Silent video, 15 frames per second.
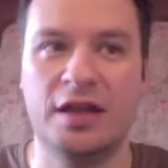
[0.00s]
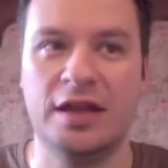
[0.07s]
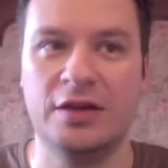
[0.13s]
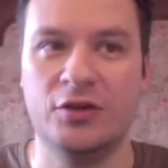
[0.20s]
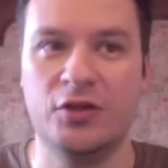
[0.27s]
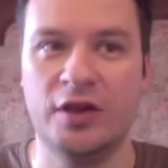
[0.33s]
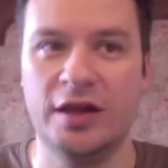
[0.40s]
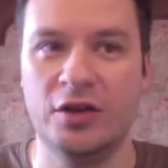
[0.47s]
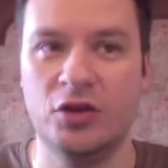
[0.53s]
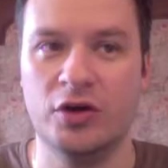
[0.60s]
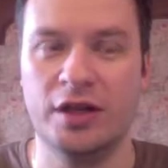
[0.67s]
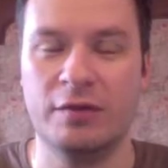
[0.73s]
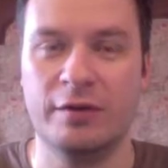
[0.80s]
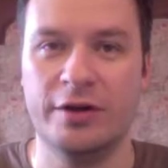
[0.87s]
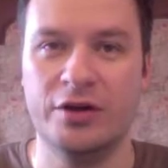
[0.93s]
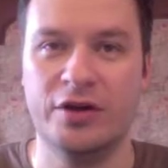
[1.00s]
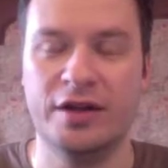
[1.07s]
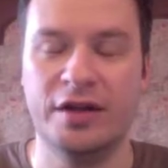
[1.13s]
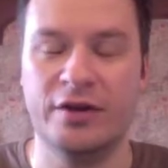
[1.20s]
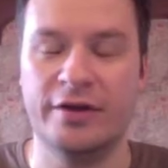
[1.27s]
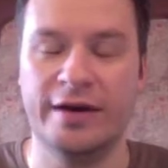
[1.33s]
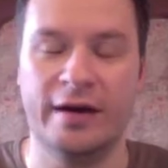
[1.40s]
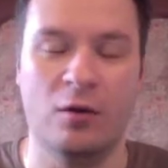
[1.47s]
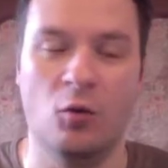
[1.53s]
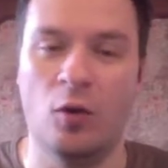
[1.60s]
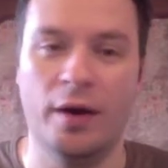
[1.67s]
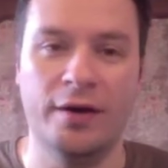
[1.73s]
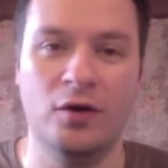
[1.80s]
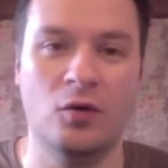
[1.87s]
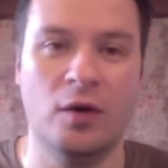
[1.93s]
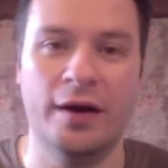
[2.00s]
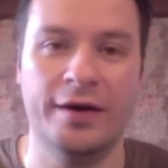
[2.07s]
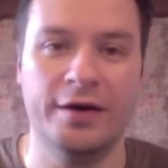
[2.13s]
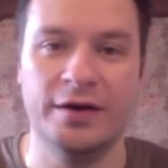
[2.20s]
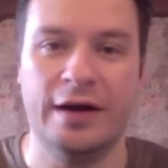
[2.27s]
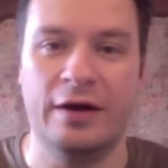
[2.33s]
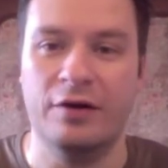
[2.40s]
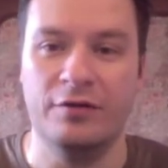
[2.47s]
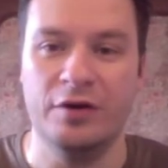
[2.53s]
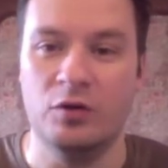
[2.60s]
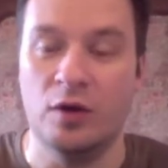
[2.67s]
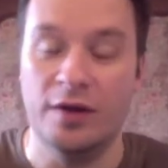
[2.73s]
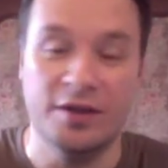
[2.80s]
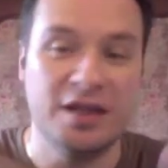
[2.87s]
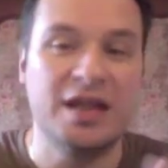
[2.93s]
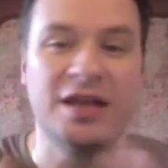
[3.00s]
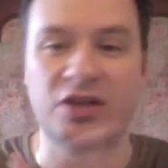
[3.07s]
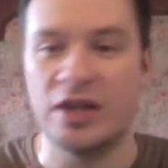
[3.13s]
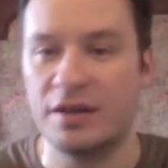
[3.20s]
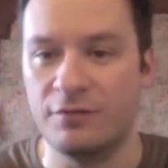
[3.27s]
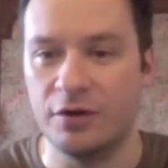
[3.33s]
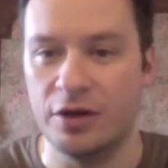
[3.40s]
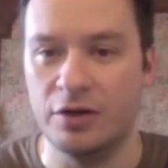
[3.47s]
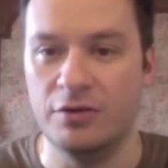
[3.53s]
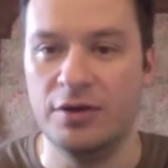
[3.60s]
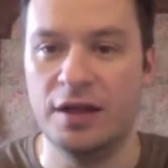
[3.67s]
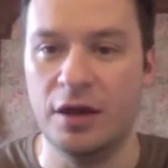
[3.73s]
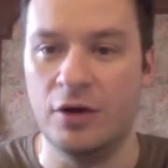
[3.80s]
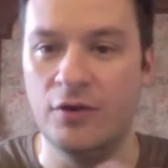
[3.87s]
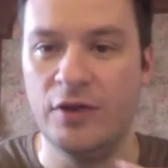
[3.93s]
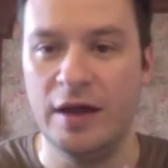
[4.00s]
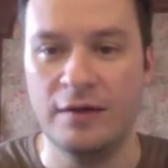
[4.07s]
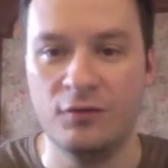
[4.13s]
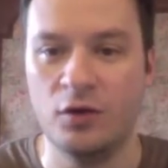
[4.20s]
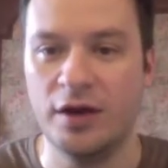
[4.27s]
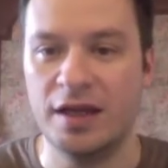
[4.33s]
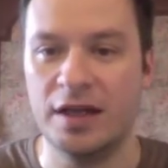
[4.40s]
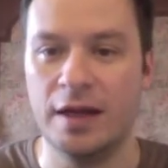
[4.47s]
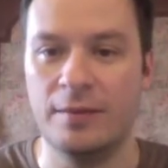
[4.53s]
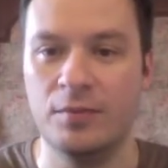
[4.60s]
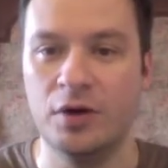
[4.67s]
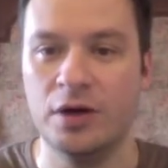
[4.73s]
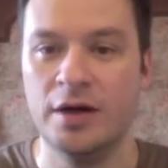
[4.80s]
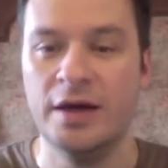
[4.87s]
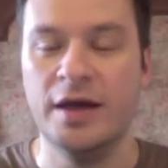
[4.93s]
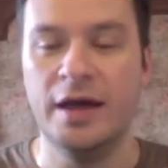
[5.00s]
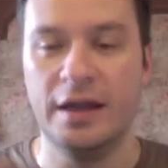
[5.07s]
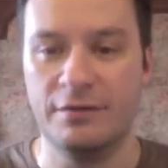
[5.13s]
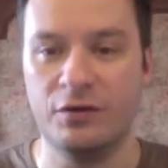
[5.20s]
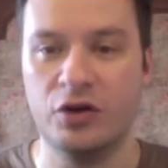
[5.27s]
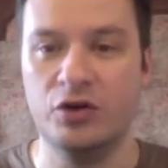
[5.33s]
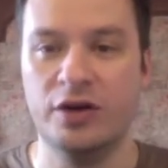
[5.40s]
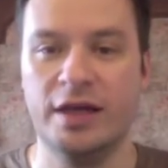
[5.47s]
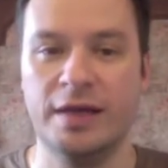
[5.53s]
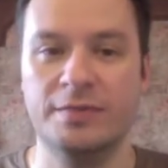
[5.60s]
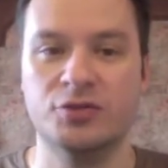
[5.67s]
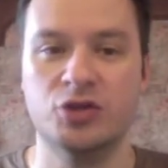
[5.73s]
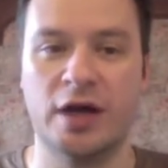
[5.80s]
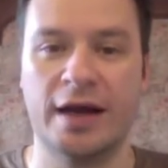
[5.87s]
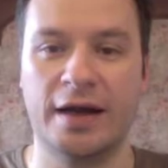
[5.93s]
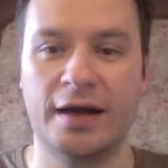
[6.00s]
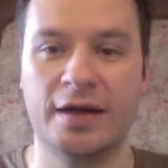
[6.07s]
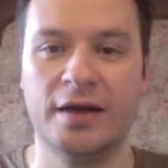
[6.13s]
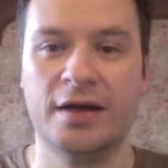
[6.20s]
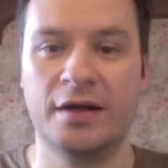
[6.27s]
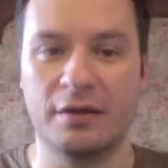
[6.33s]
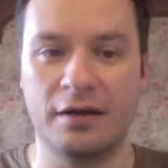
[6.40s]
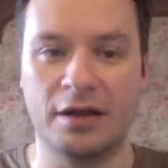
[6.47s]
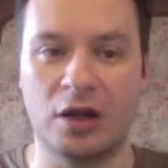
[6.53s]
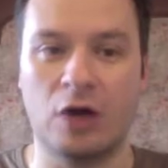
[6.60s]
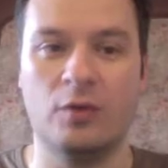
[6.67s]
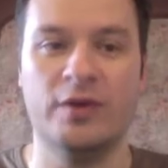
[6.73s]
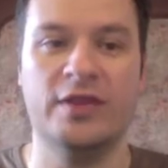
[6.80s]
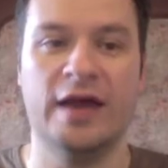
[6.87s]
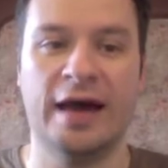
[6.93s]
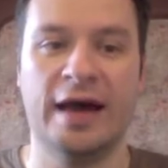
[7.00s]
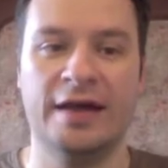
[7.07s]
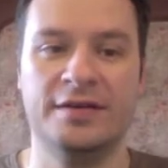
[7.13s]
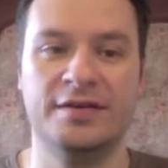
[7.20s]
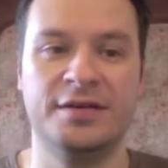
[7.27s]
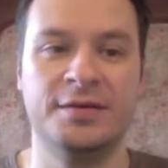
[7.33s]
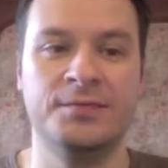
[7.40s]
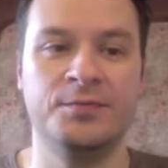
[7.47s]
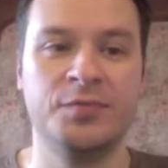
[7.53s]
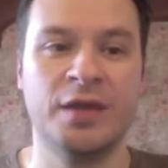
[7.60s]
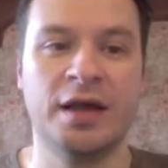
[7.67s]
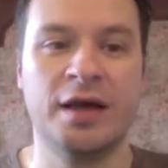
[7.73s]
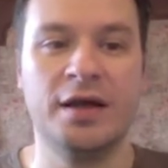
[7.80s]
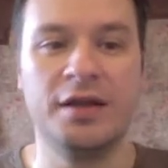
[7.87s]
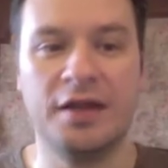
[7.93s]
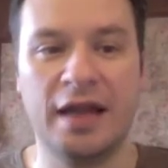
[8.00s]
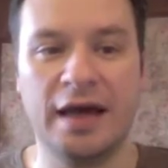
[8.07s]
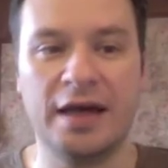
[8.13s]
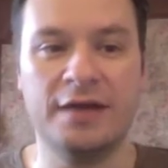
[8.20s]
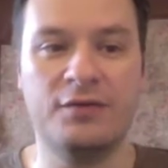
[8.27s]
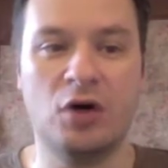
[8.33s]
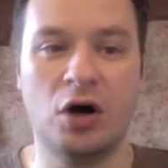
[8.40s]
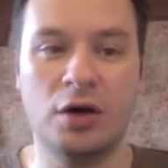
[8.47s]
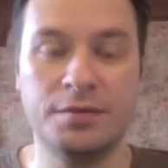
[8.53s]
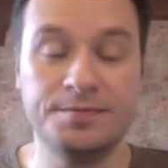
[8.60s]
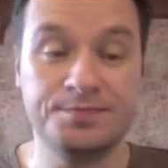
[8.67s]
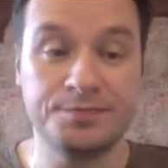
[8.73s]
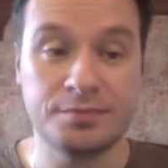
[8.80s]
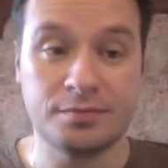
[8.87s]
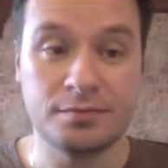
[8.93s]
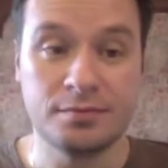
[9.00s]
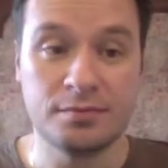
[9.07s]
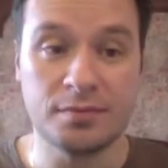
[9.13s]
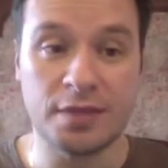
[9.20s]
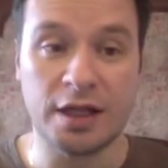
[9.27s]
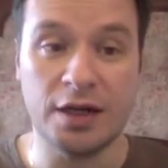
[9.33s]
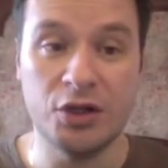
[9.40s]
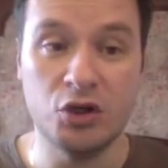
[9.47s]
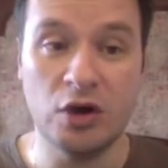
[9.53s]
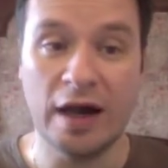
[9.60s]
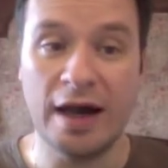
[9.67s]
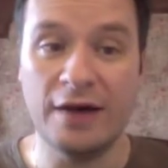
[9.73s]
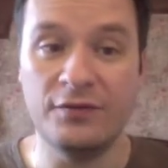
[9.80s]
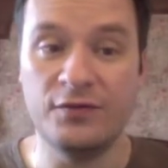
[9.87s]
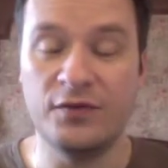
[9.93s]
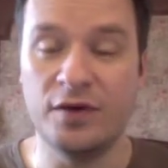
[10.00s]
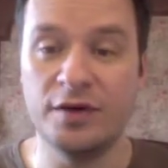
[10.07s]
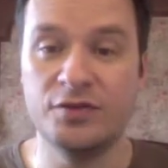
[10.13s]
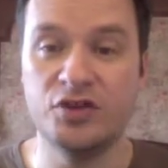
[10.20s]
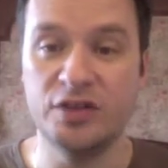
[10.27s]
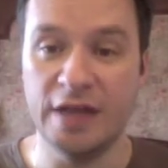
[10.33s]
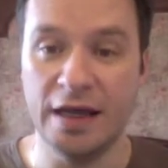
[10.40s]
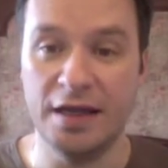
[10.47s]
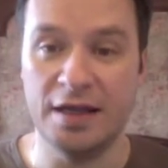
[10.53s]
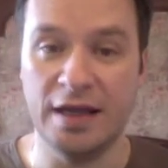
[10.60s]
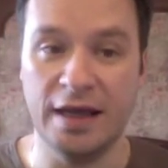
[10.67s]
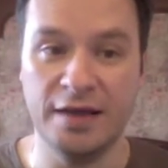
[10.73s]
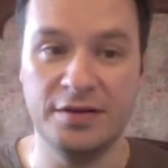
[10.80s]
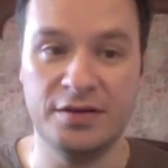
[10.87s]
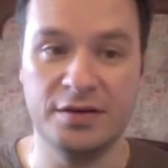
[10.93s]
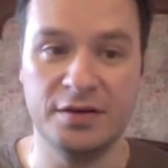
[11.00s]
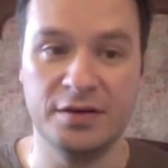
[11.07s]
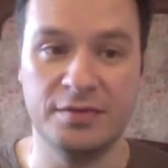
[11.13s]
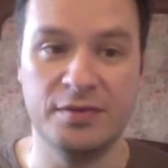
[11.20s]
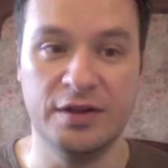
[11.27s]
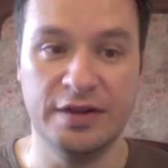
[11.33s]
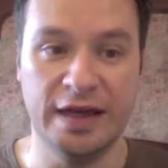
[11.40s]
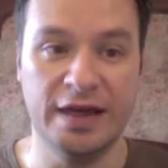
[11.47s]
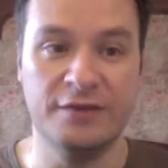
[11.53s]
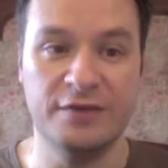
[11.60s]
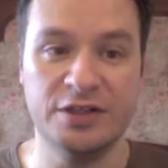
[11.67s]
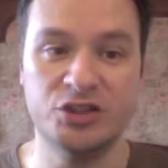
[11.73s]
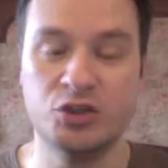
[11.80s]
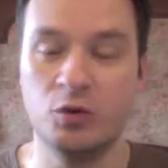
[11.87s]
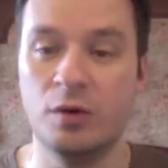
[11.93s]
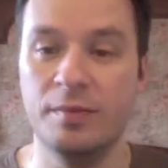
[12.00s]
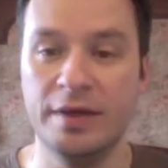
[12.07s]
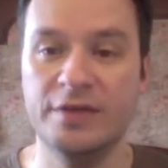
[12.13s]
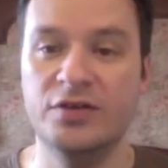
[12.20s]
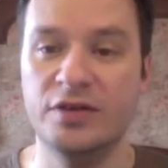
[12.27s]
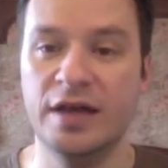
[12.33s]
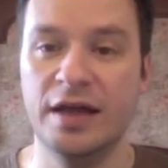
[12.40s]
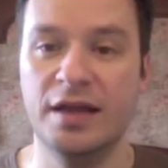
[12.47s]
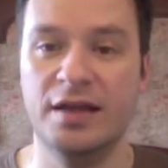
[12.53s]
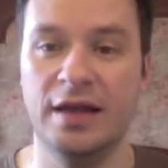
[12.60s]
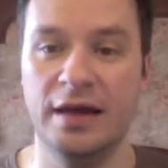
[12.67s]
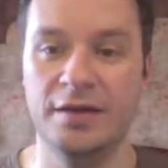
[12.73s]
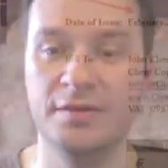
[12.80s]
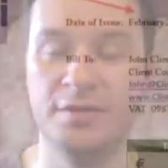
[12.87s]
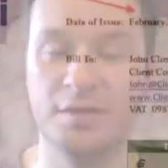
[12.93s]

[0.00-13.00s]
and you think it looks weird, you can start it at 101 or however you want. This is just for you. So the invoice number is for you to keep track. So start with that. Second of all, you have today's date. The date of issue will be today's date.